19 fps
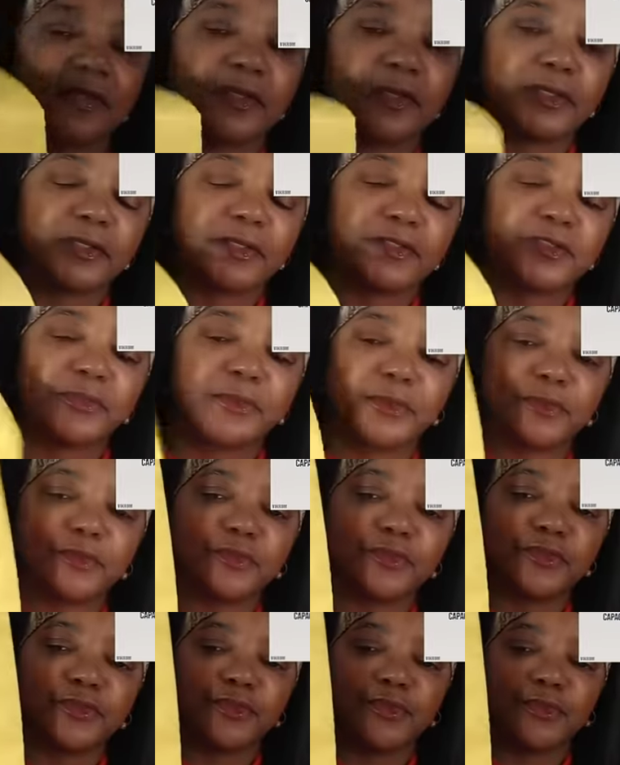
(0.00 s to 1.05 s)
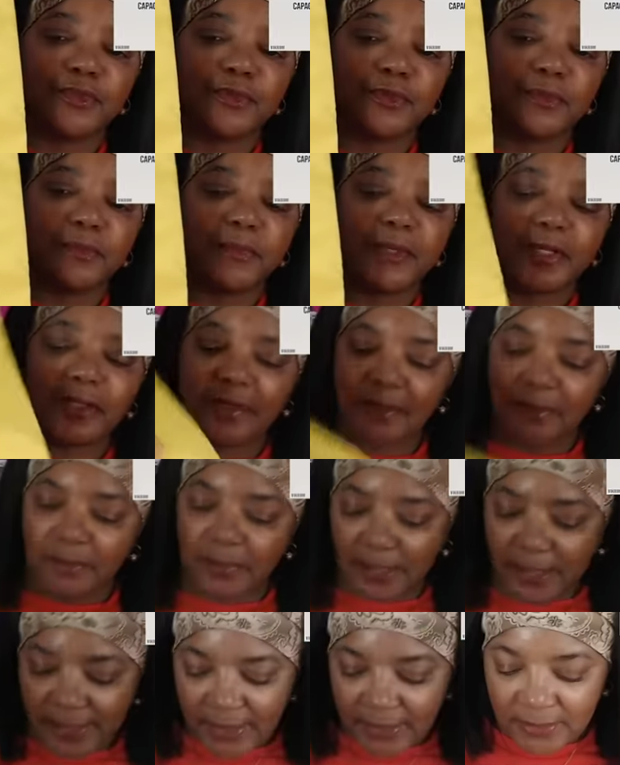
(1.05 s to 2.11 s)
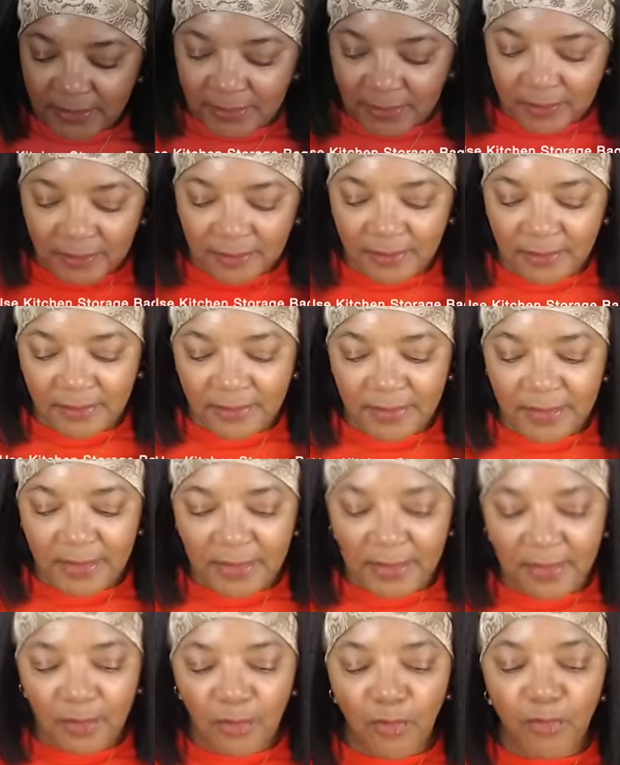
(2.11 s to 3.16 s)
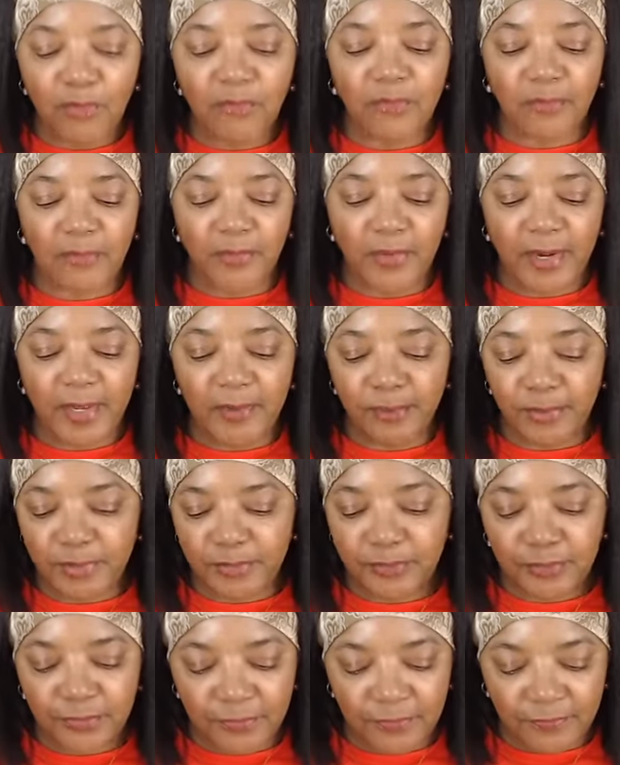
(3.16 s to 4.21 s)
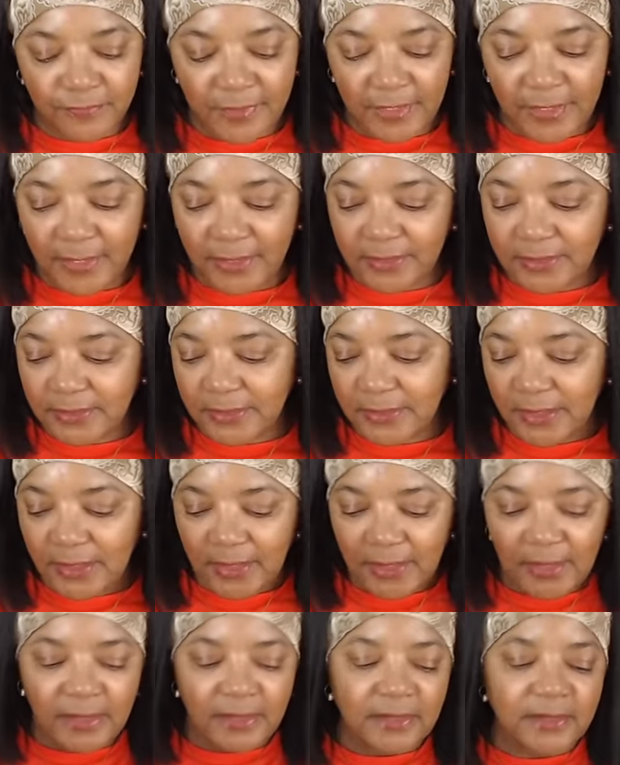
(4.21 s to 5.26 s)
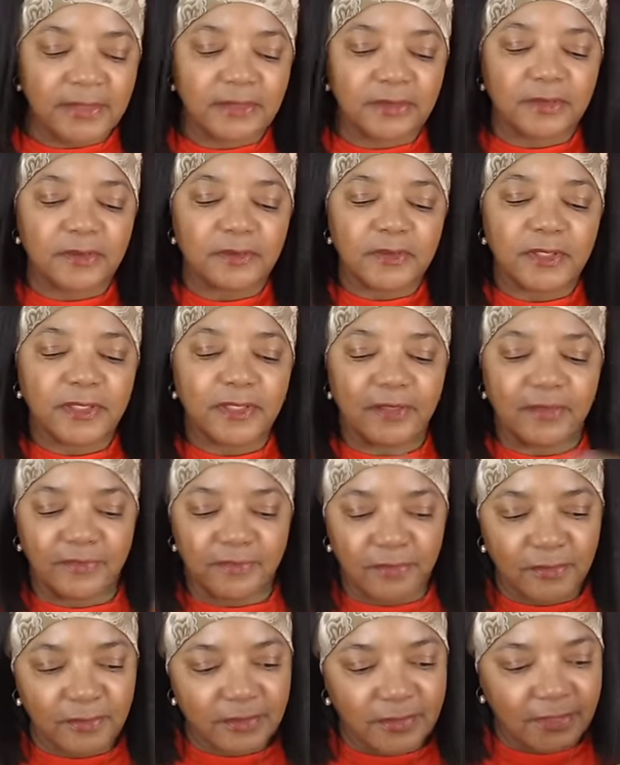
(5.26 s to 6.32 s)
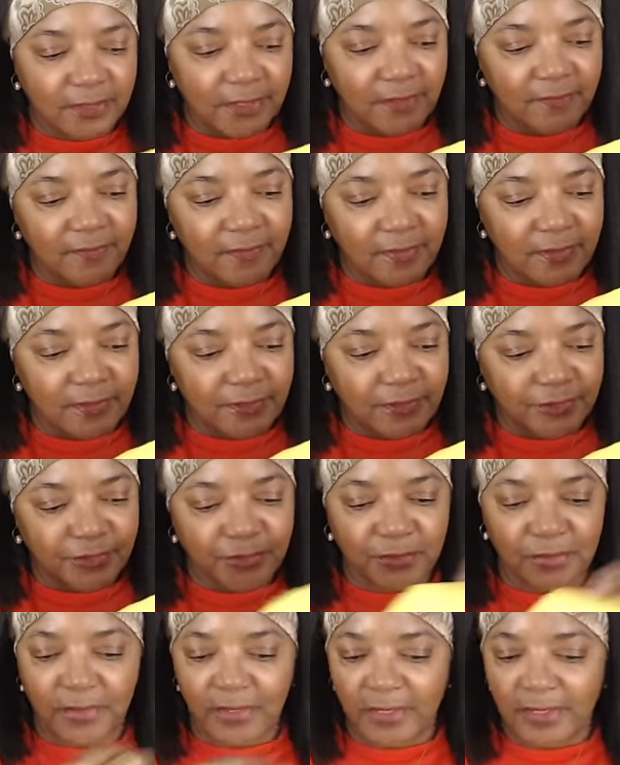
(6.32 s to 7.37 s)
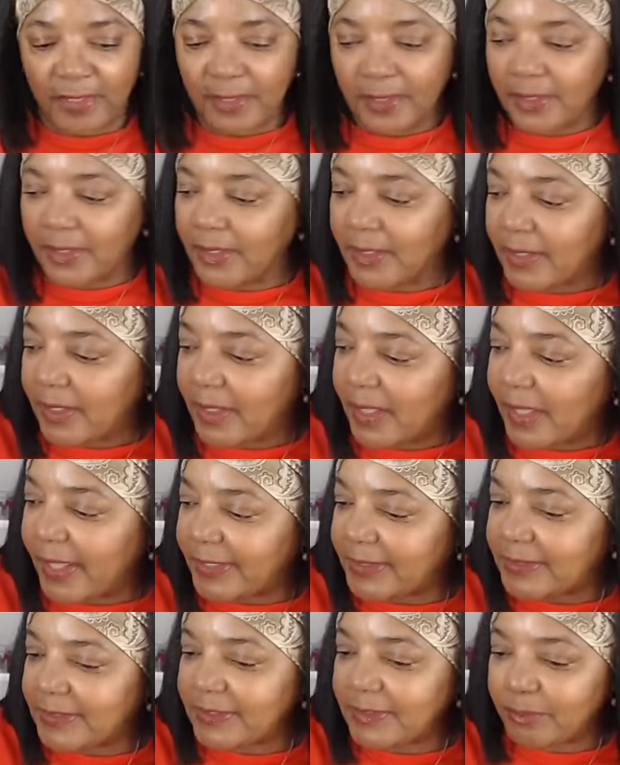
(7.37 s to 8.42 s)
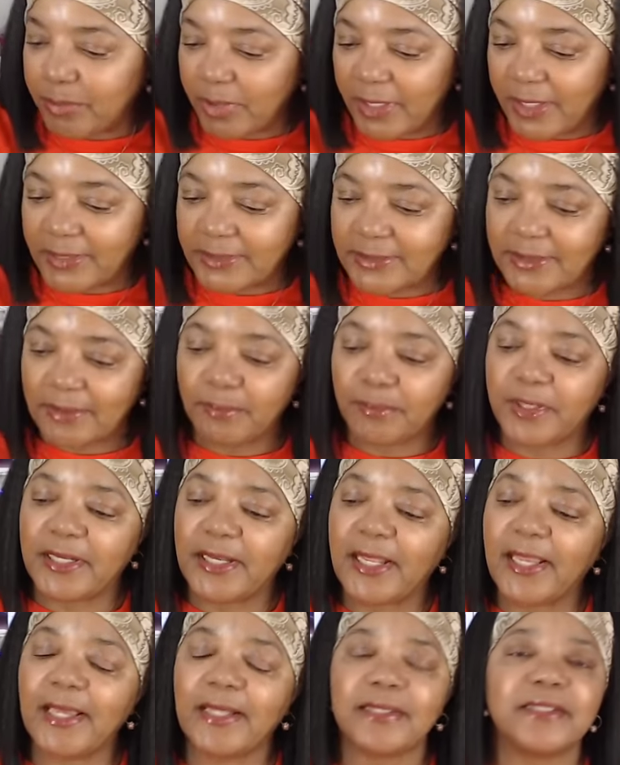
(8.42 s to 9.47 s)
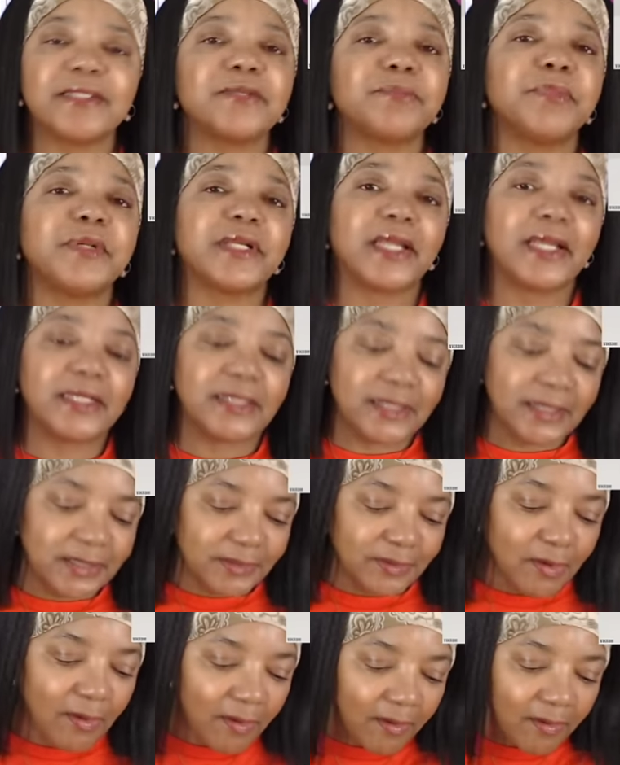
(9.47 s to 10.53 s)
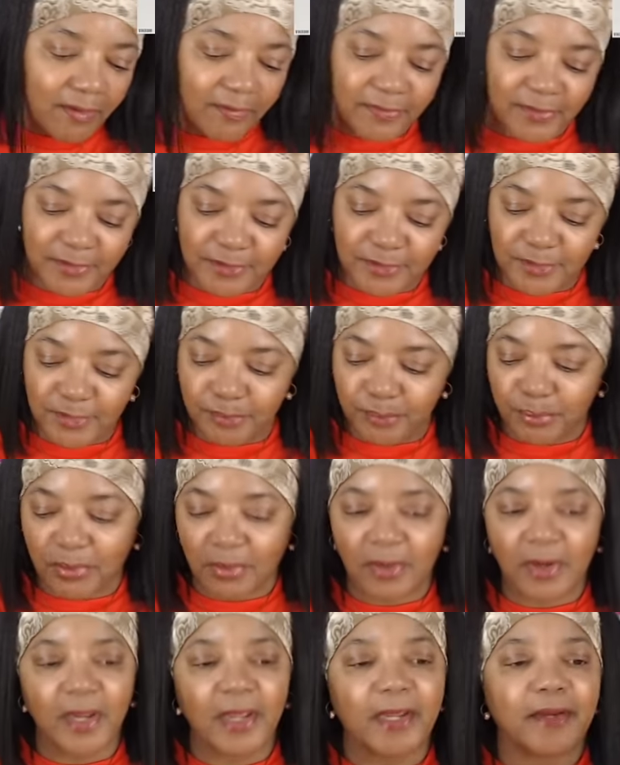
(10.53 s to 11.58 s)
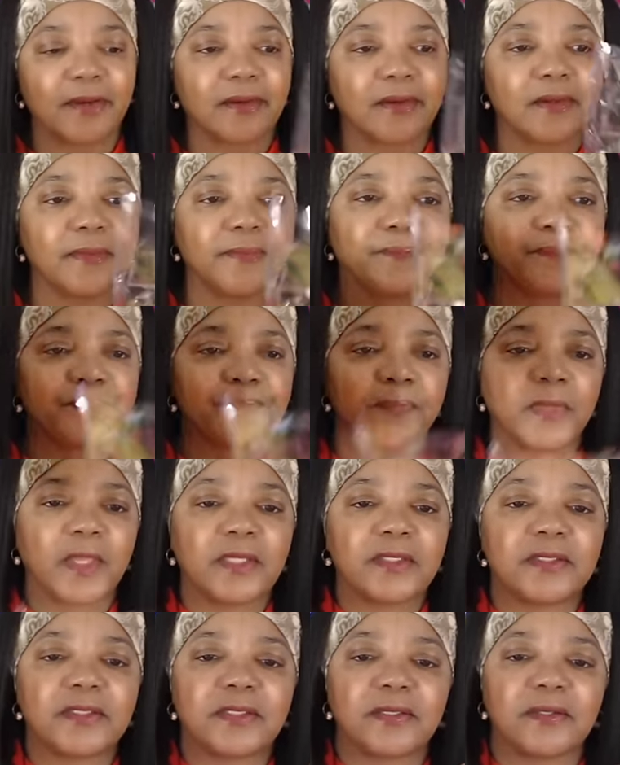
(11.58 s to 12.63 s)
and it's supposed to make them last longer and not over ripen too fast so I'm looking forward to giving this a try I did buy some bananas, but I didn't haul this prior, so